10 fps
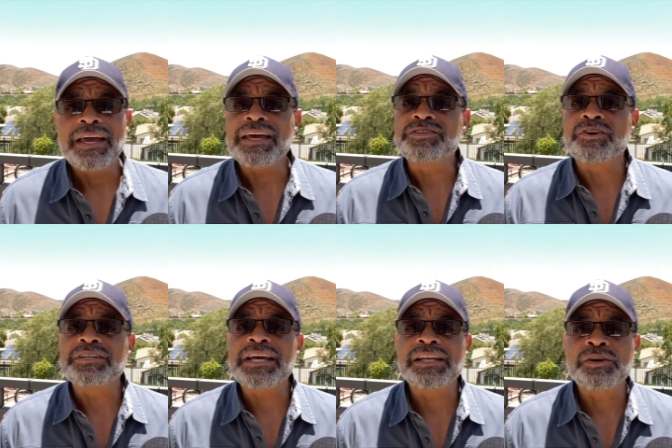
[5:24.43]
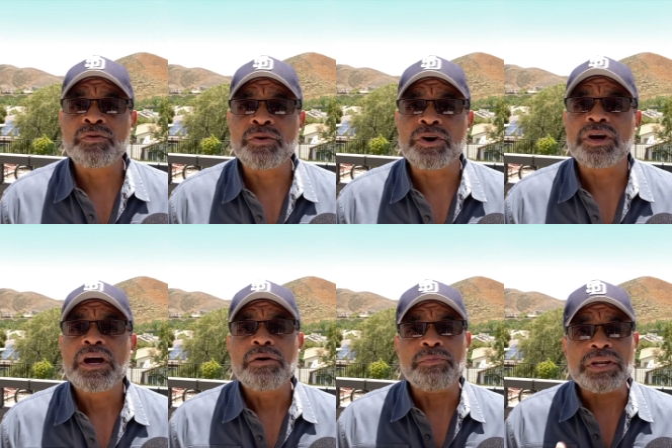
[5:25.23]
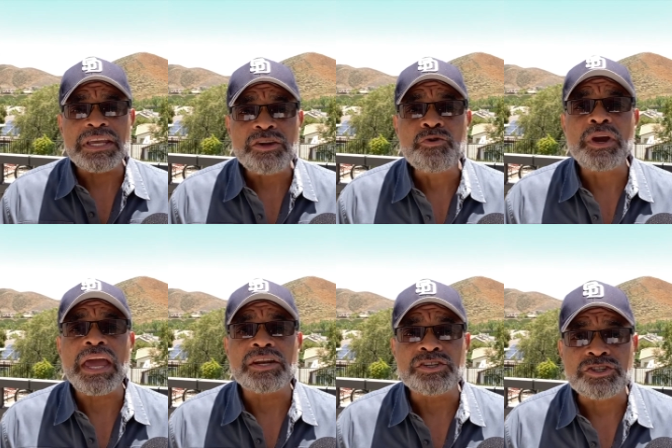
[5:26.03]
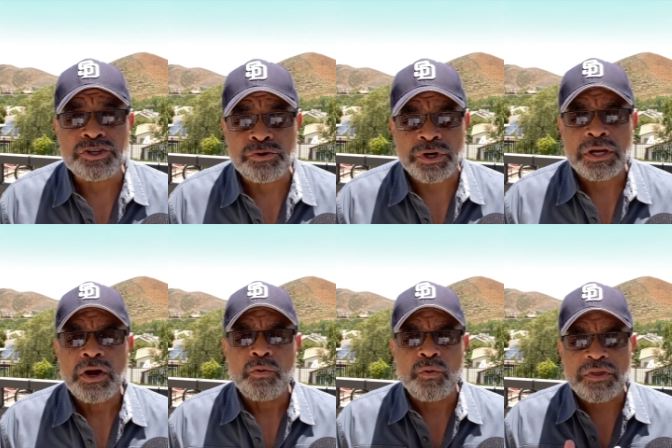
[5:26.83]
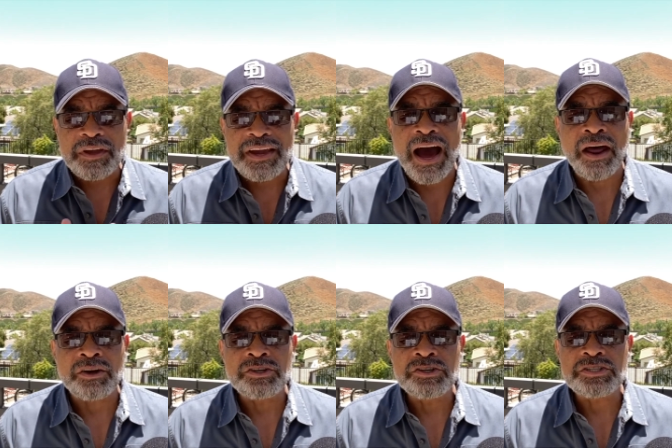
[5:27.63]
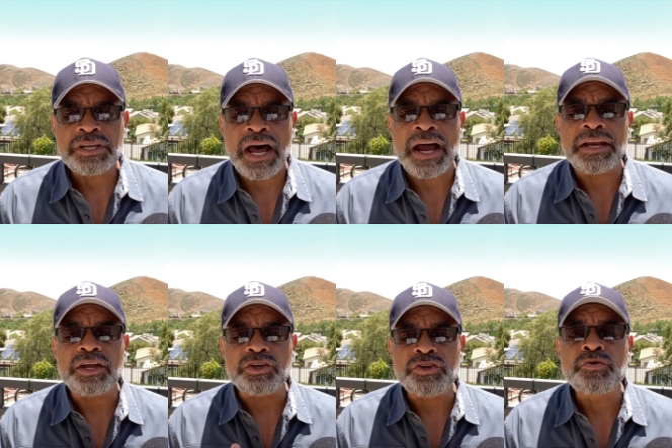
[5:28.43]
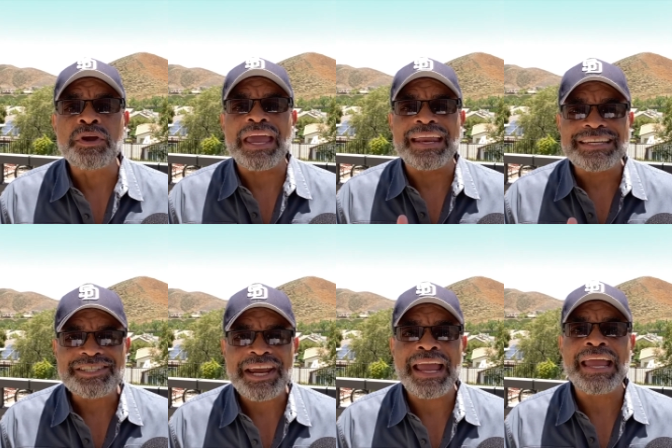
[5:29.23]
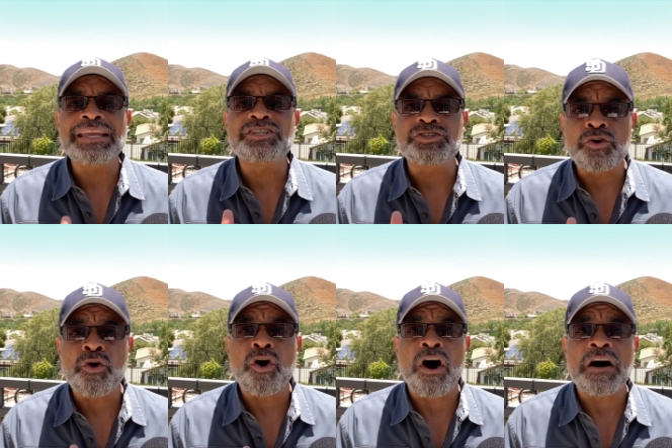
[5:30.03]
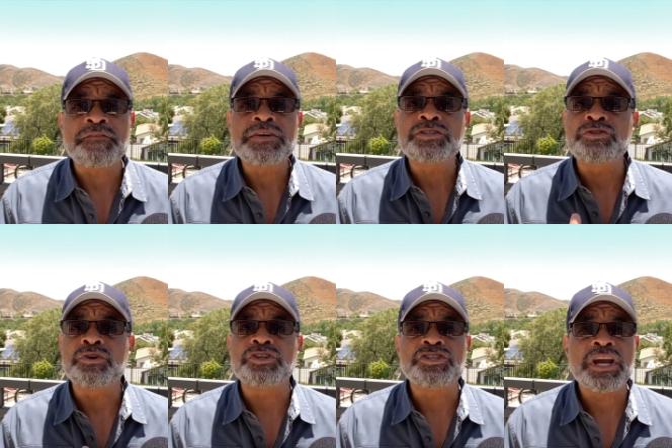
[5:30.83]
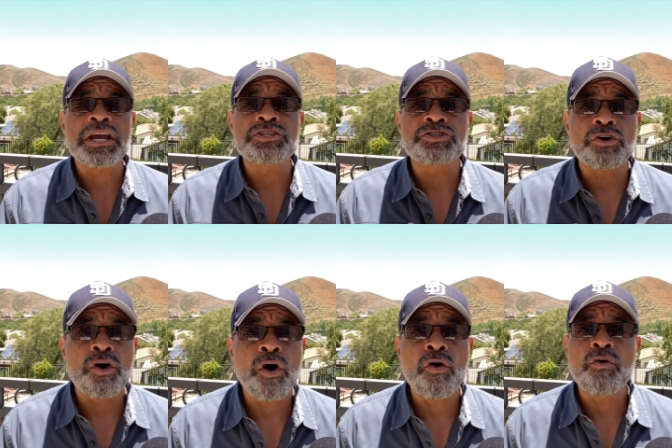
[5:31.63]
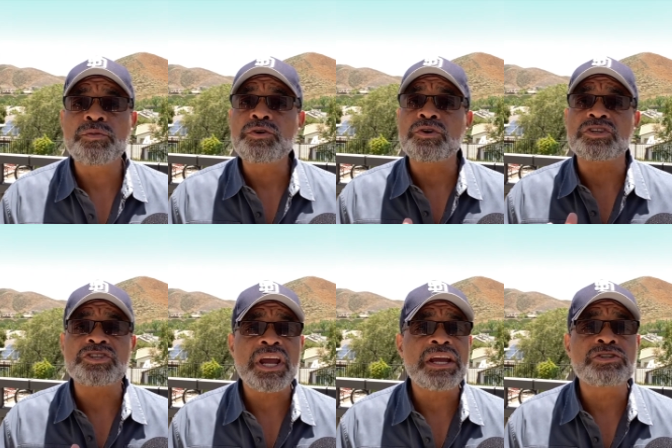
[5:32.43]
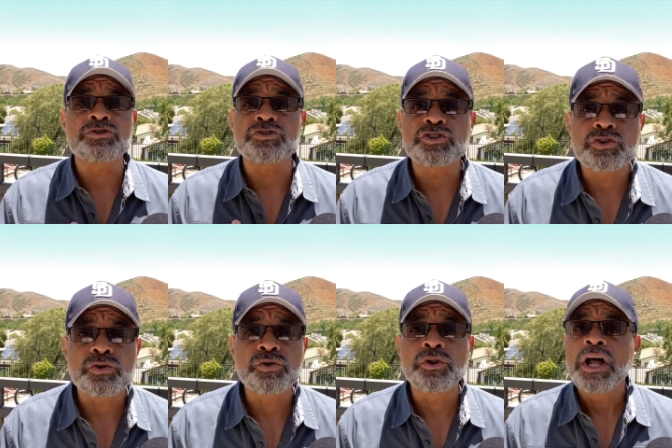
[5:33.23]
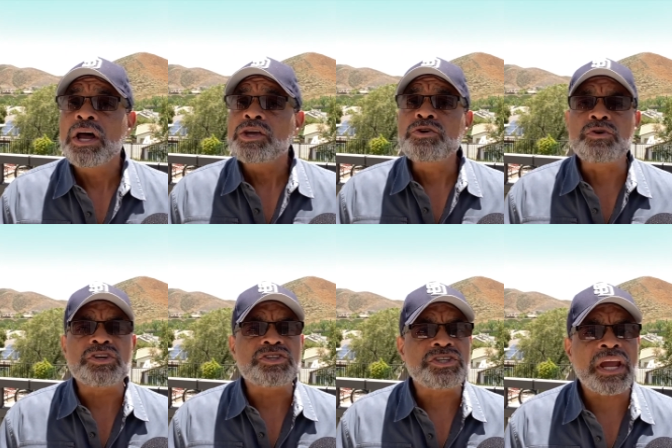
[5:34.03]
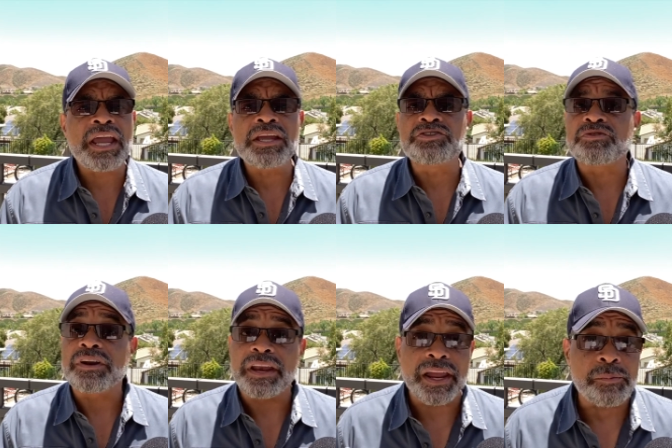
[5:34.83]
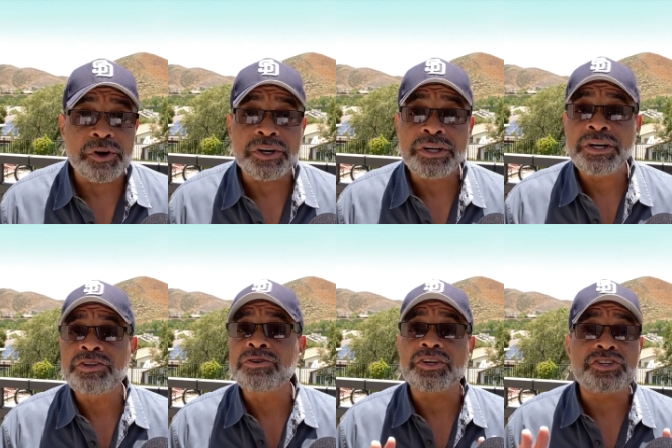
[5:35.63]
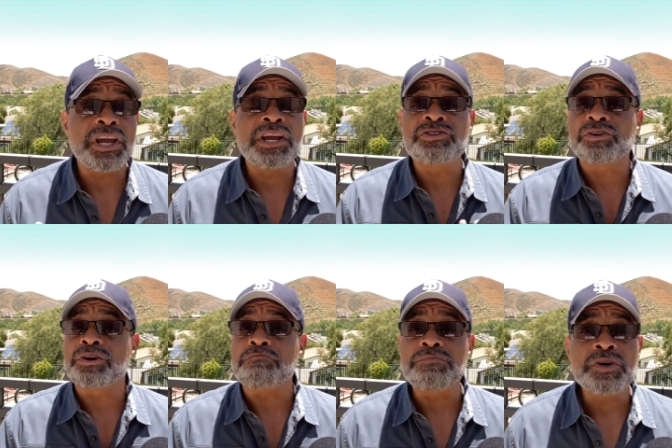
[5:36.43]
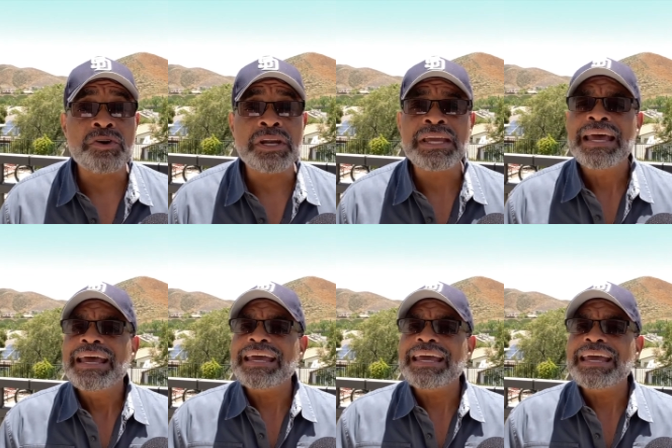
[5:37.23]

It's going to take a little work, but you can do it. With God on your side, you can change your office, you can change your home, you can change your school, you can change your neighborhood, you can change your community.